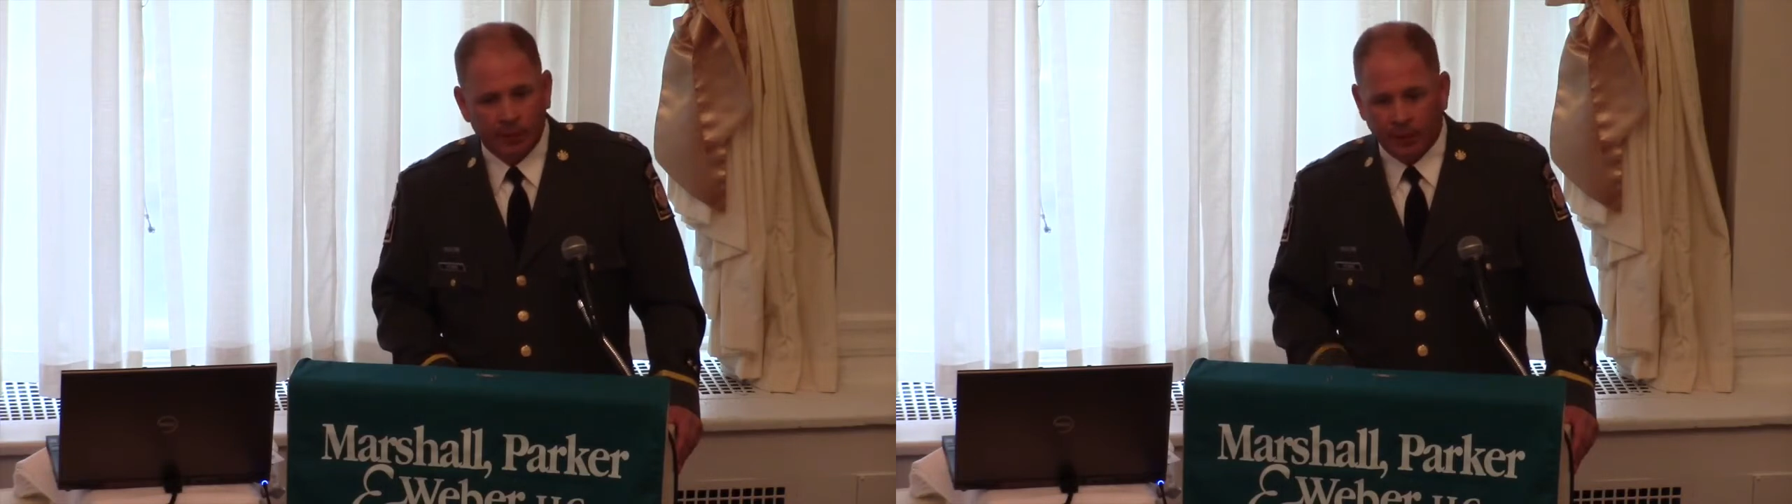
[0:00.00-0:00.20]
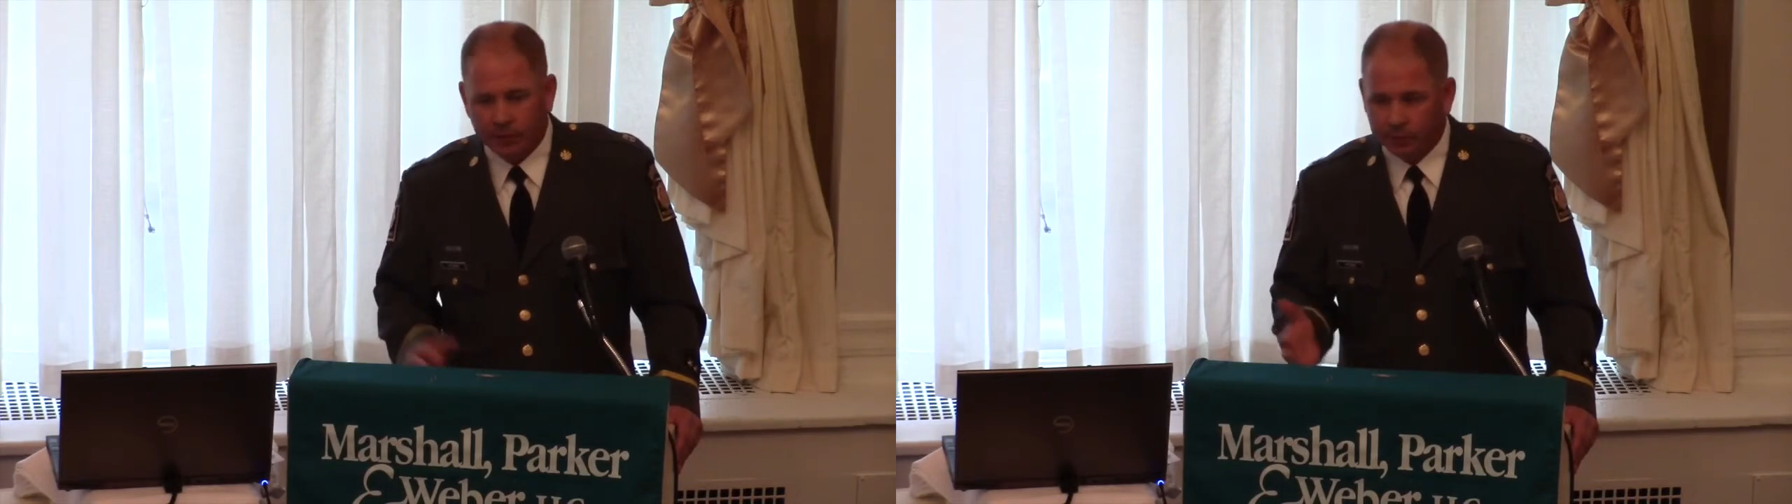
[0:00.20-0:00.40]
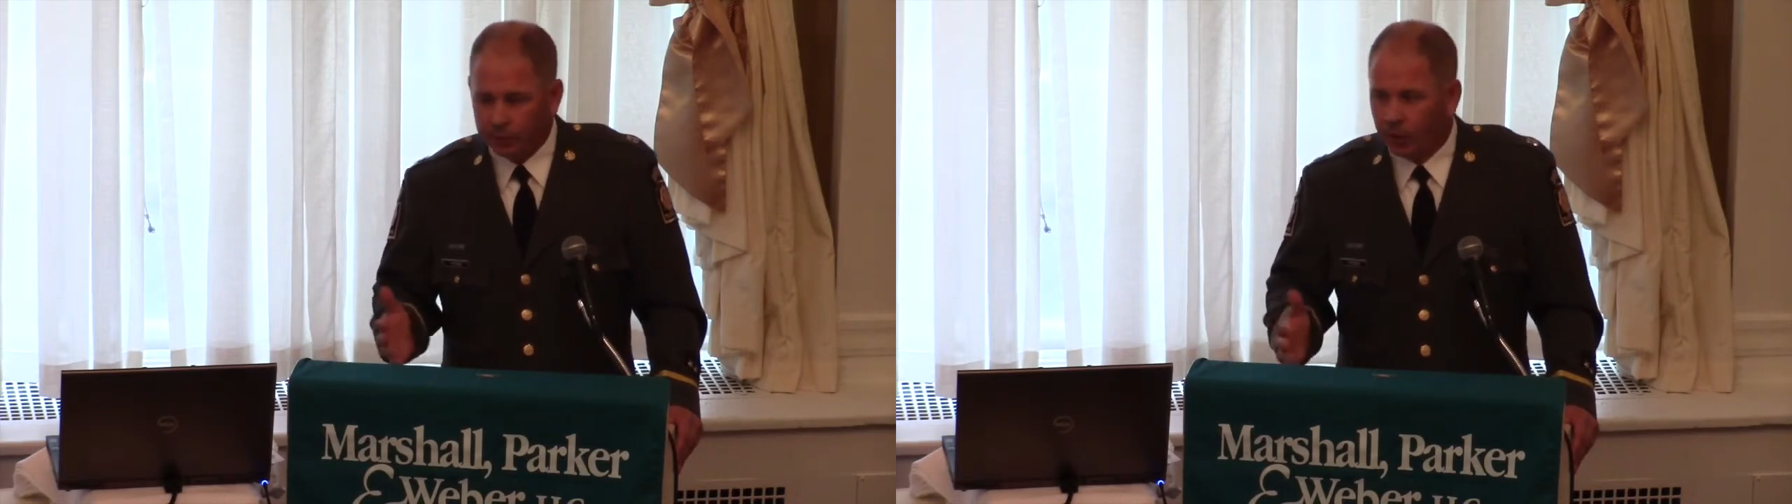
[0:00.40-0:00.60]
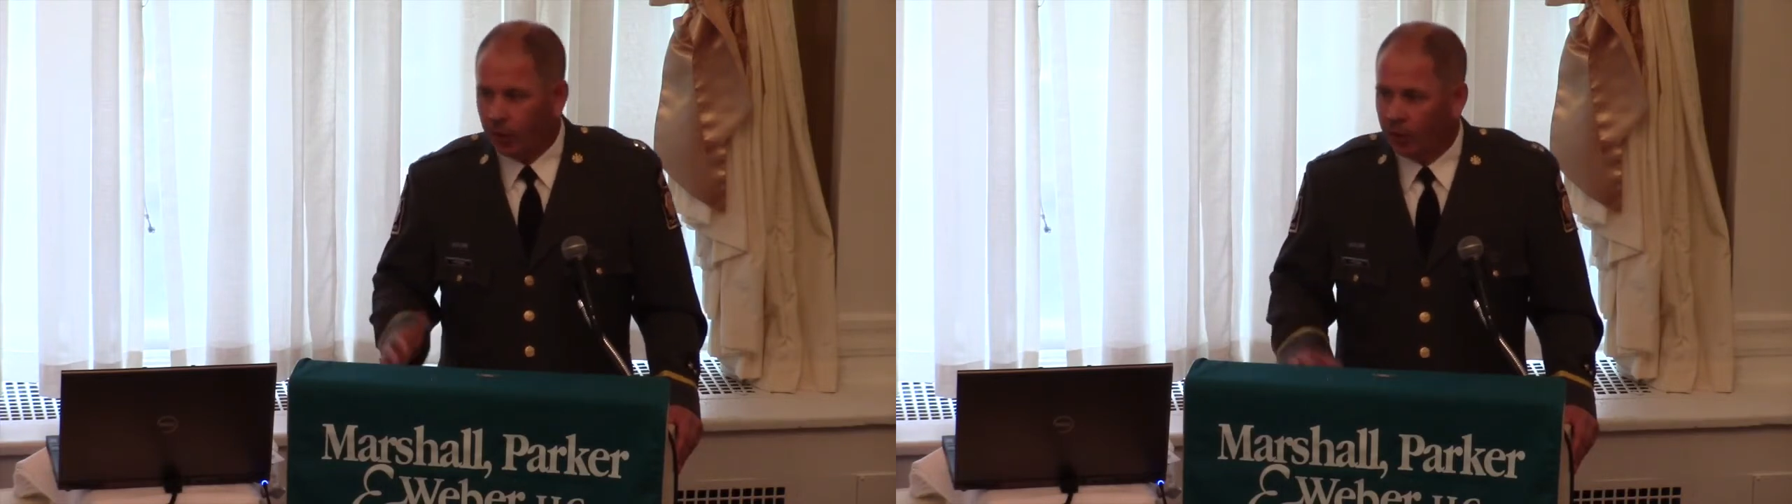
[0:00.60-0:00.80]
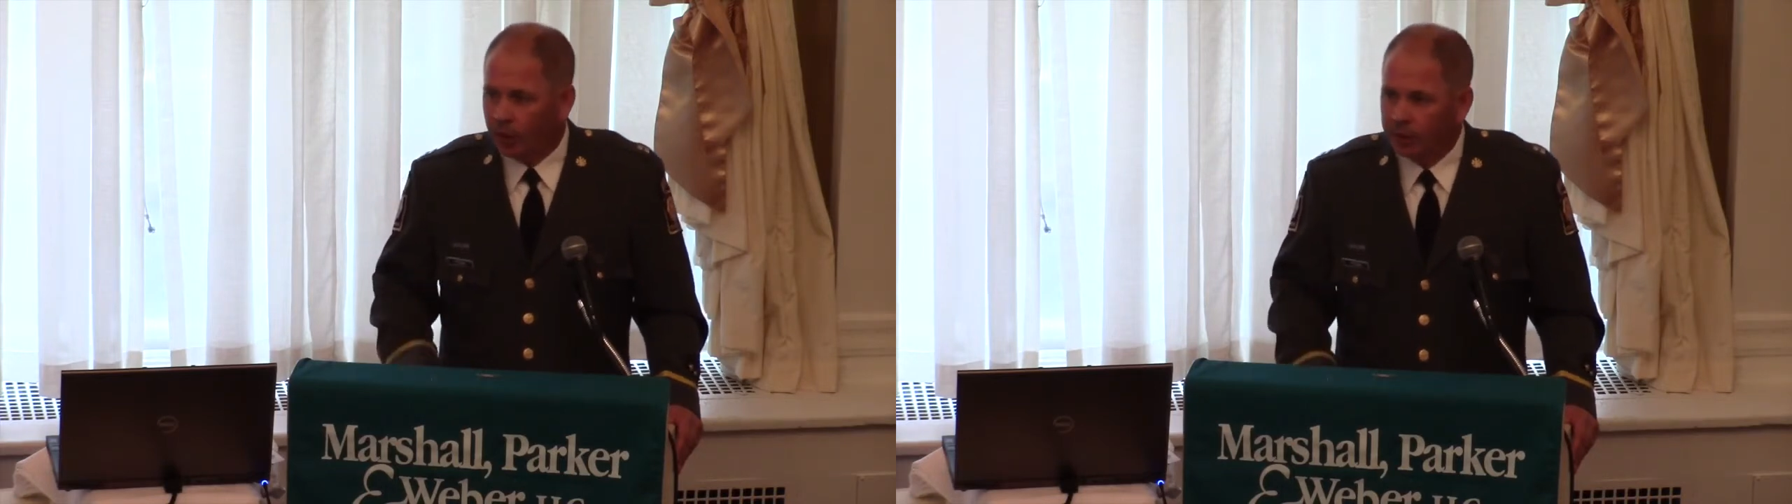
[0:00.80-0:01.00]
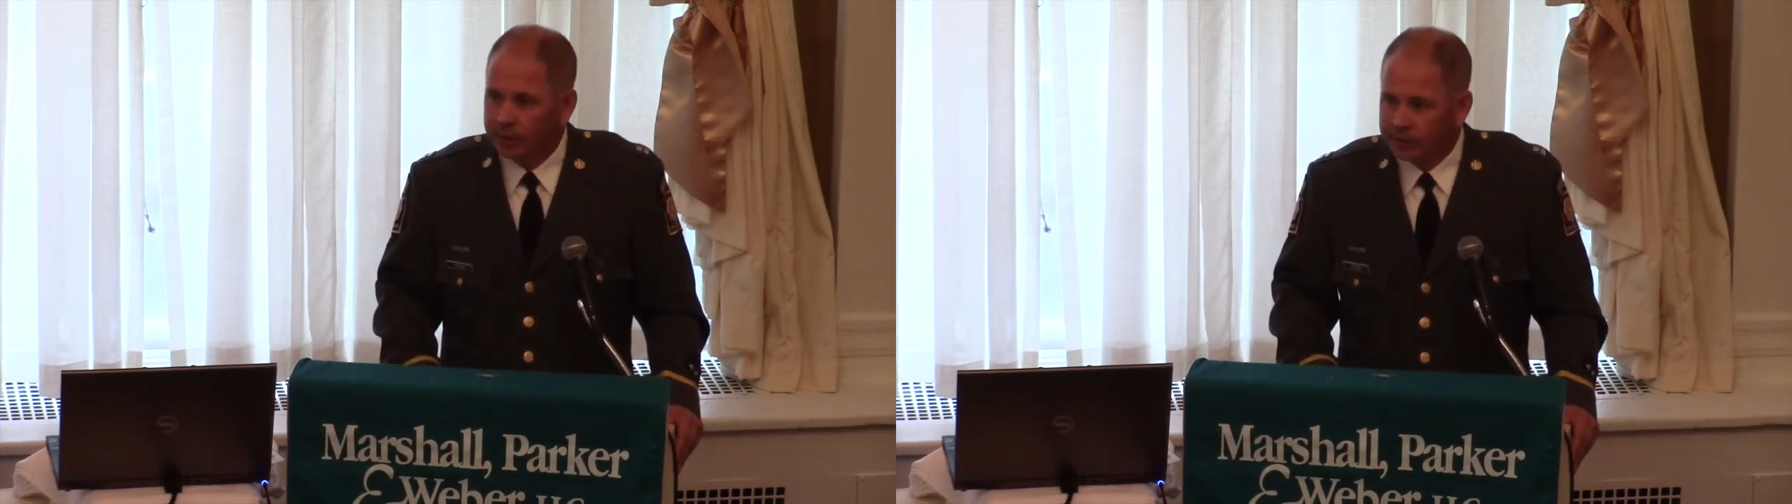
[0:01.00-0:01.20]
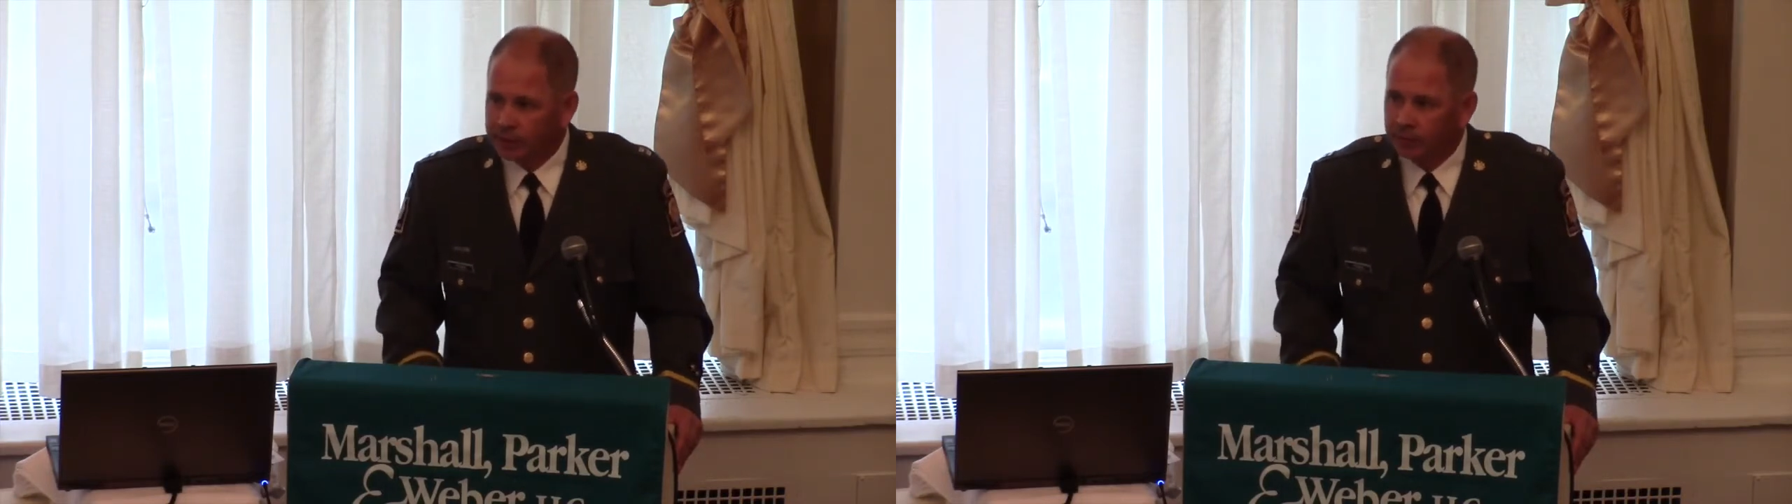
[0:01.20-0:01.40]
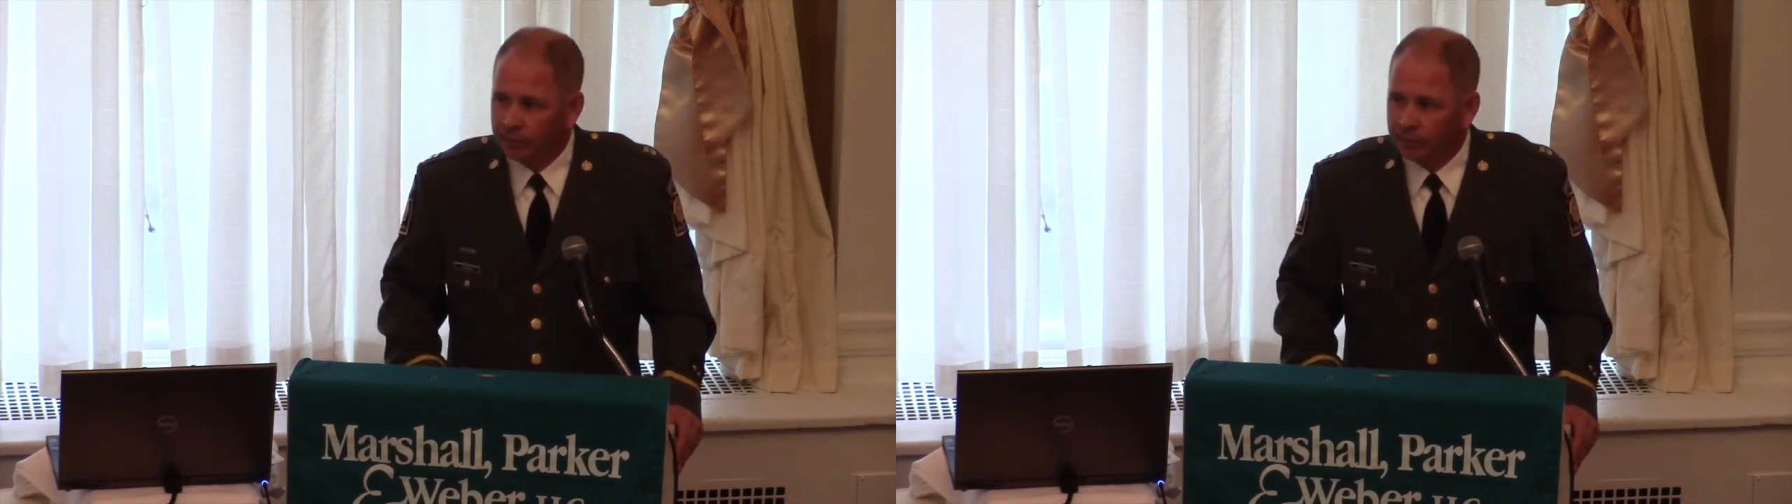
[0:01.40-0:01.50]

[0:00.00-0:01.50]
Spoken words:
as we all are in some